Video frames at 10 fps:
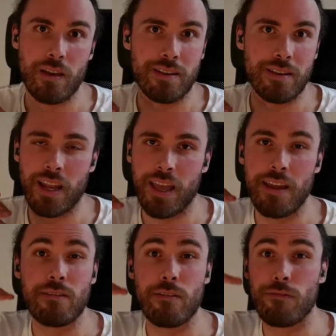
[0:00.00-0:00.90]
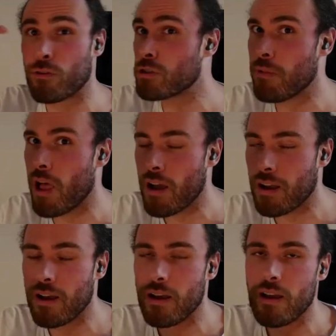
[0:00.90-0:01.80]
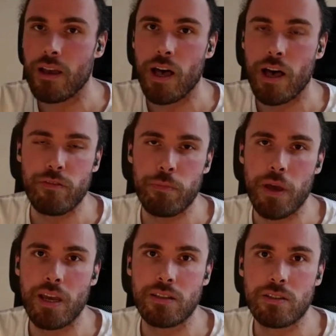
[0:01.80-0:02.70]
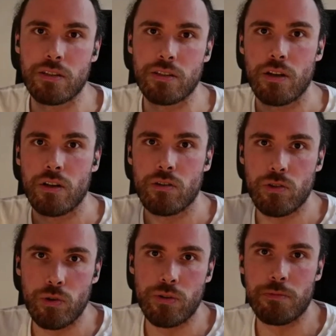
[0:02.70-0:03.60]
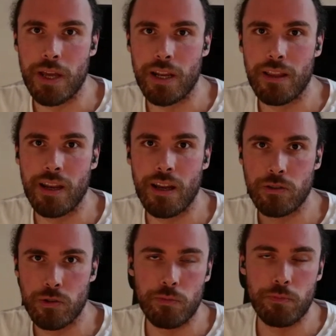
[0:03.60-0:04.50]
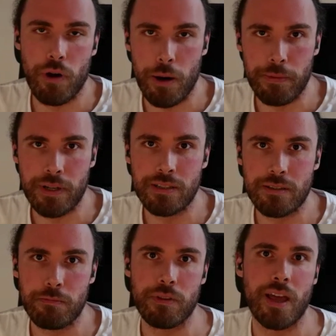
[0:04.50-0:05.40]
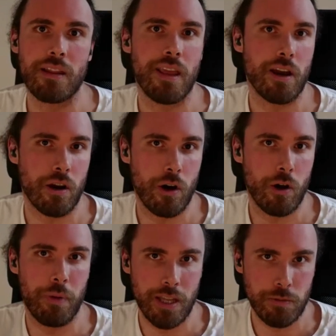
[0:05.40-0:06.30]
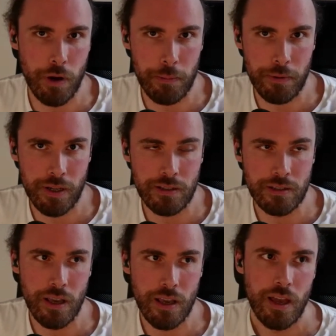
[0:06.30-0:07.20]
dedicate the first block of a page to this metadata, to properties, but then they are called page properties,